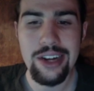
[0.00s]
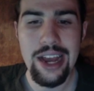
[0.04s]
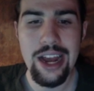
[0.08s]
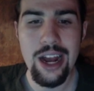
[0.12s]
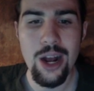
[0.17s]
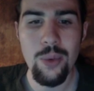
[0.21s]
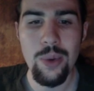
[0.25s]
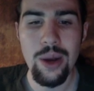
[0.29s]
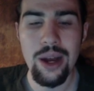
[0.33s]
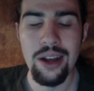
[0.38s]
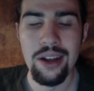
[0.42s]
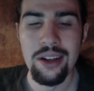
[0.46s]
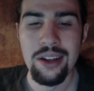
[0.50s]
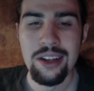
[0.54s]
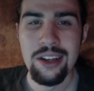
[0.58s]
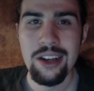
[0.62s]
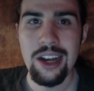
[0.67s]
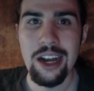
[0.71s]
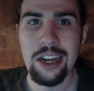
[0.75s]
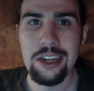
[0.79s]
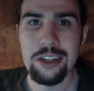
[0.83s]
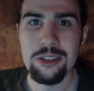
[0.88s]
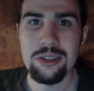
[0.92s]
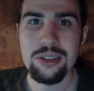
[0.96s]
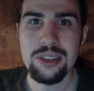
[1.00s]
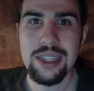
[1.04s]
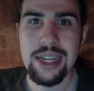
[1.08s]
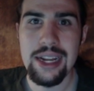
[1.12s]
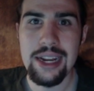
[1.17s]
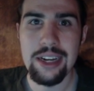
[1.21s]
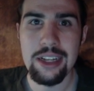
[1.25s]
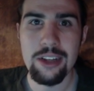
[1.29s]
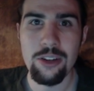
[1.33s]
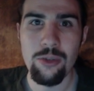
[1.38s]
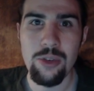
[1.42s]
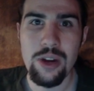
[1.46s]
now
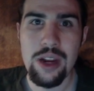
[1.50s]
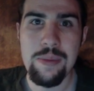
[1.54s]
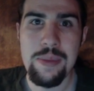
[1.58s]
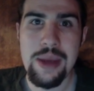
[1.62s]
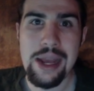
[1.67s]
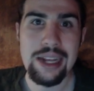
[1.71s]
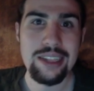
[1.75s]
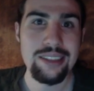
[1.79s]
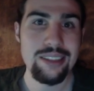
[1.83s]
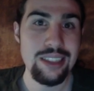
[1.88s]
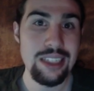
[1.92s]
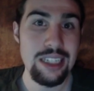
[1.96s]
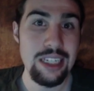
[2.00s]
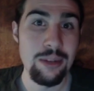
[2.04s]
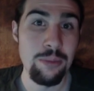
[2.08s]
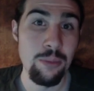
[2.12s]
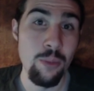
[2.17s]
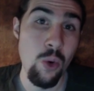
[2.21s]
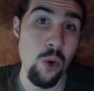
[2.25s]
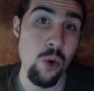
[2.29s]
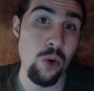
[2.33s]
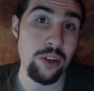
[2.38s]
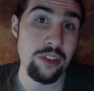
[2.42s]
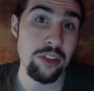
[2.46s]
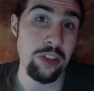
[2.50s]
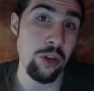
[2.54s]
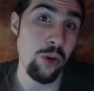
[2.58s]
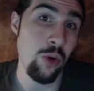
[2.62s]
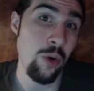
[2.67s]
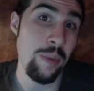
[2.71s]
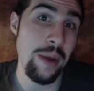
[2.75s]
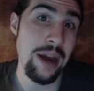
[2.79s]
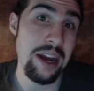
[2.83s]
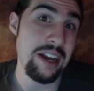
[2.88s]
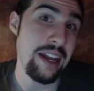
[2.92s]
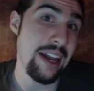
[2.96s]
understanding remakes need more to
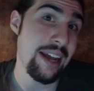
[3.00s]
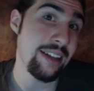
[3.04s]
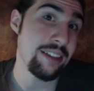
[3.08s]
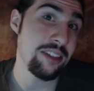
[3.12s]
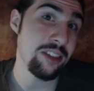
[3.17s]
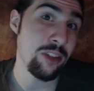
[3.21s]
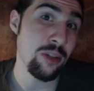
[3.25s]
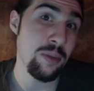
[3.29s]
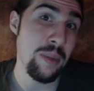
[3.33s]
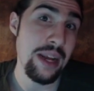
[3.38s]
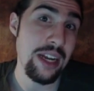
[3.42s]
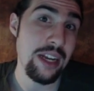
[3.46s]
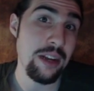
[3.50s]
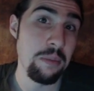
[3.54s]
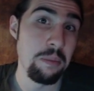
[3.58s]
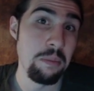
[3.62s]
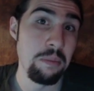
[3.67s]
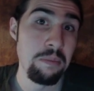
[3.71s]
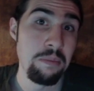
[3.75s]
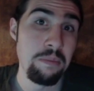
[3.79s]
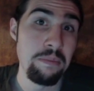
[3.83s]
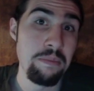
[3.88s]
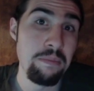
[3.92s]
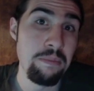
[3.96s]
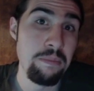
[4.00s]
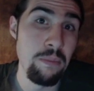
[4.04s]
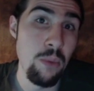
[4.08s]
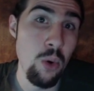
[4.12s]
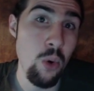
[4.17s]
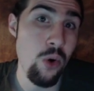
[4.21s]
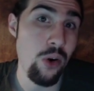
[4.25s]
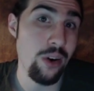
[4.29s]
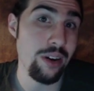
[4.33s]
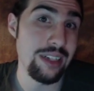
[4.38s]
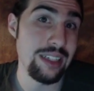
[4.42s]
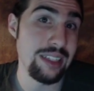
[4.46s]
them, I guess, to make them
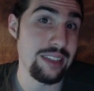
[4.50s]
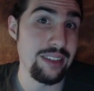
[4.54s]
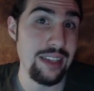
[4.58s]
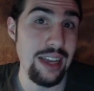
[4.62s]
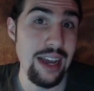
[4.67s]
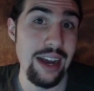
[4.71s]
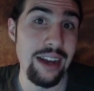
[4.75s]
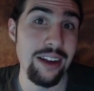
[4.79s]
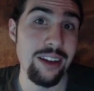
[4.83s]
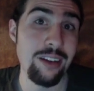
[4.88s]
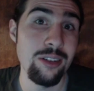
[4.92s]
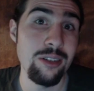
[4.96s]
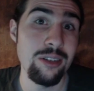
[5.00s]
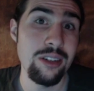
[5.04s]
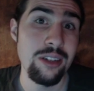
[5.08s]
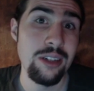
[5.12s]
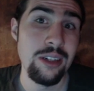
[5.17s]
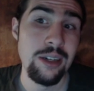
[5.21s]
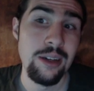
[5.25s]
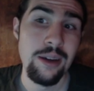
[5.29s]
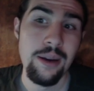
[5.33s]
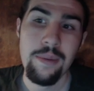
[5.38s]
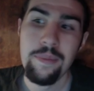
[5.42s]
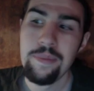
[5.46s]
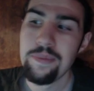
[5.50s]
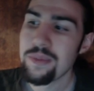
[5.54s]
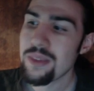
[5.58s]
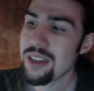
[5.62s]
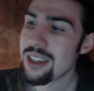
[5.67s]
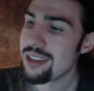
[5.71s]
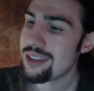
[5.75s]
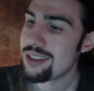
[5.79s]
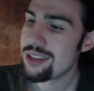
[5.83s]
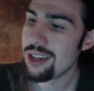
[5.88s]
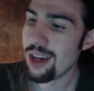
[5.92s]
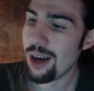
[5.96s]
more desired.
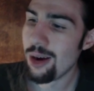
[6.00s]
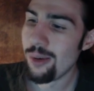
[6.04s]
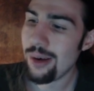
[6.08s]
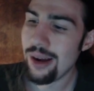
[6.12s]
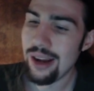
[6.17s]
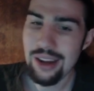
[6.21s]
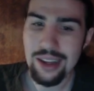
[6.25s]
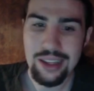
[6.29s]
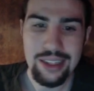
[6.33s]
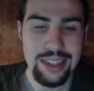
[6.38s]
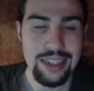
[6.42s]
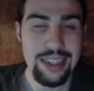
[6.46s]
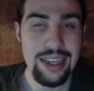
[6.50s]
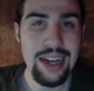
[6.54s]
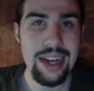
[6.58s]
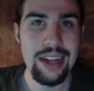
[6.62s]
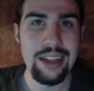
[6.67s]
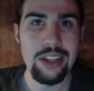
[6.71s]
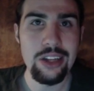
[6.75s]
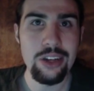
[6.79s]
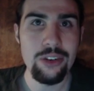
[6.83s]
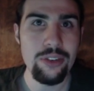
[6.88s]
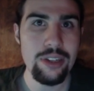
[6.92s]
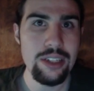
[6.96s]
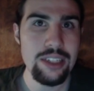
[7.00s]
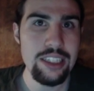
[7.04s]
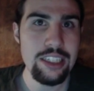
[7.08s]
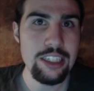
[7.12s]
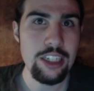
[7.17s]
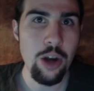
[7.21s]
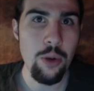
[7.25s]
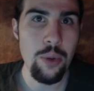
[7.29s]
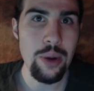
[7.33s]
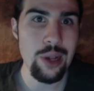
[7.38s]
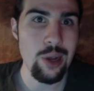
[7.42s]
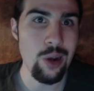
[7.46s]
So, yeah, they're really
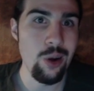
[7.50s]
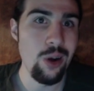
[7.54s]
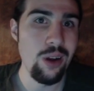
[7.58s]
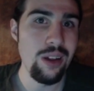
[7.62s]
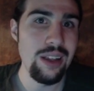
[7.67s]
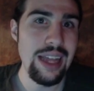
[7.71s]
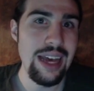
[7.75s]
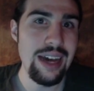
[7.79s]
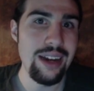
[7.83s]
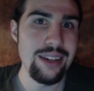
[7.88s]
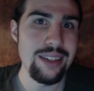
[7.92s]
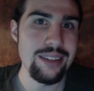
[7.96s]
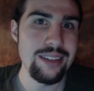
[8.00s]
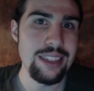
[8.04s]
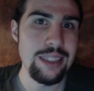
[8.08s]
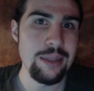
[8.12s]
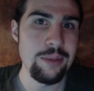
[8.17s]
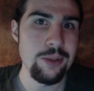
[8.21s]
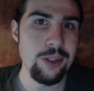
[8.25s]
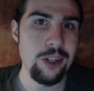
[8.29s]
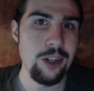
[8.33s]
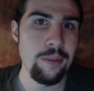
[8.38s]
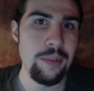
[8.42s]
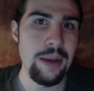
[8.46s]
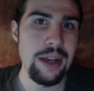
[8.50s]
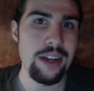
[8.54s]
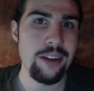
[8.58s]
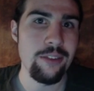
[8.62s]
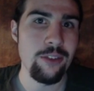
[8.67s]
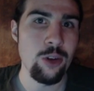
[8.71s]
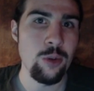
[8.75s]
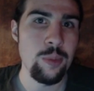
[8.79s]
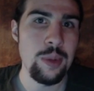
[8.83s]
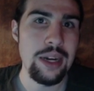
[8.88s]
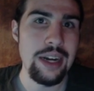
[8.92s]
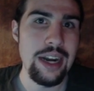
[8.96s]
going all out, it seems, on Omega
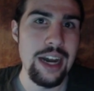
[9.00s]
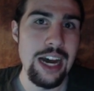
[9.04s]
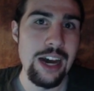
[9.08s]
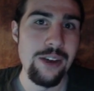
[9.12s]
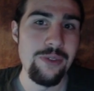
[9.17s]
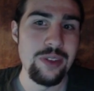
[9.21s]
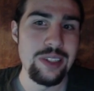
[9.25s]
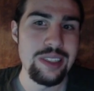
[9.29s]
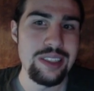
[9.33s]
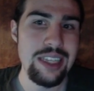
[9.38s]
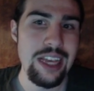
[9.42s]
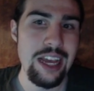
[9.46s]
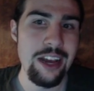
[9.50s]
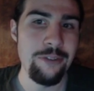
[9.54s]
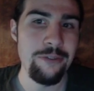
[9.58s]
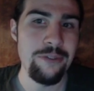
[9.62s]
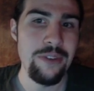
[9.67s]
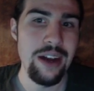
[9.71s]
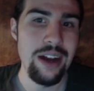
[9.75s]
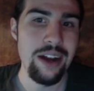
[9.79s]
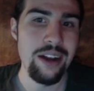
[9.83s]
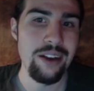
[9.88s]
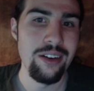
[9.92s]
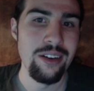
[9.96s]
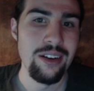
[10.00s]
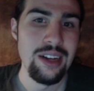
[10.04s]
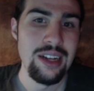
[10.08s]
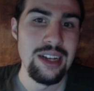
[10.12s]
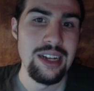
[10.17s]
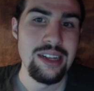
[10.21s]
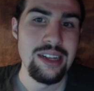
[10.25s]
Ruby and Alpha Sapphire.